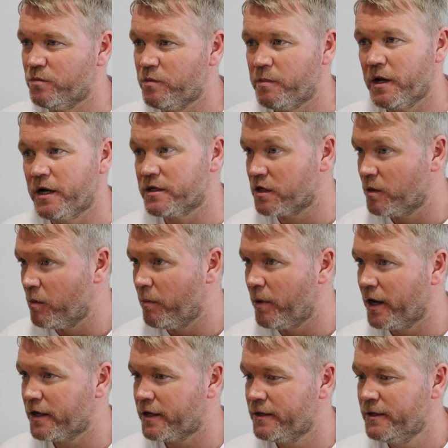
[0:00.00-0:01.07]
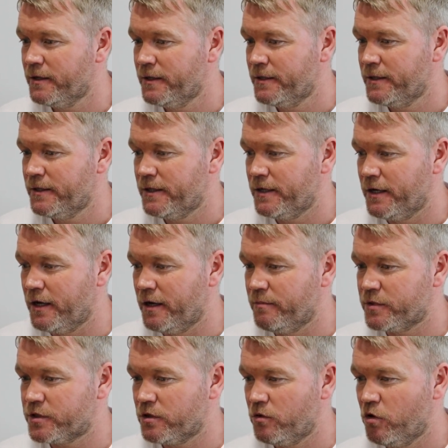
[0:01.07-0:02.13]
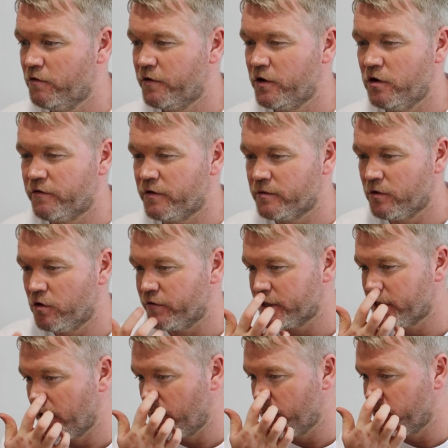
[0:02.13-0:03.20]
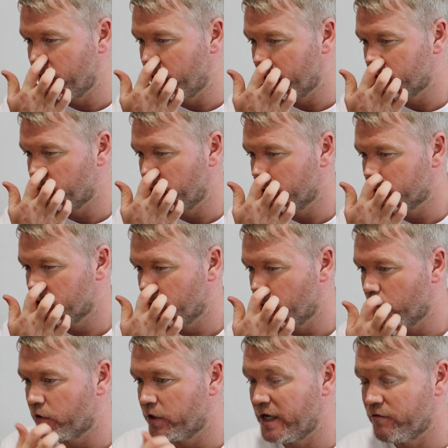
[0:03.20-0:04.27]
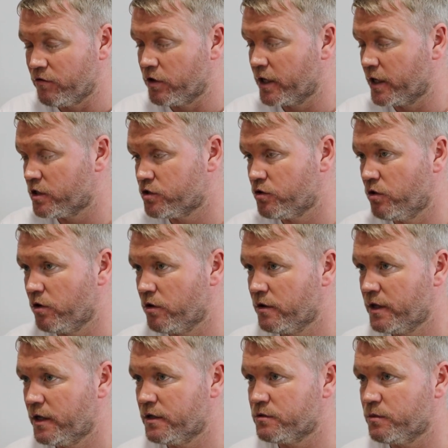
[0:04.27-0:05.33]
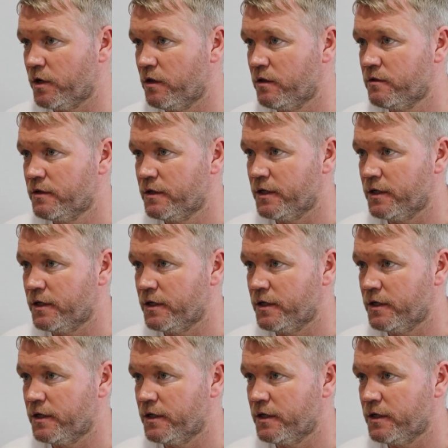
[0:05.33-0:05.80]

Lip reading: With players coming back, so hopefully over time, over the next week or two, we're going to get stronger in that as well.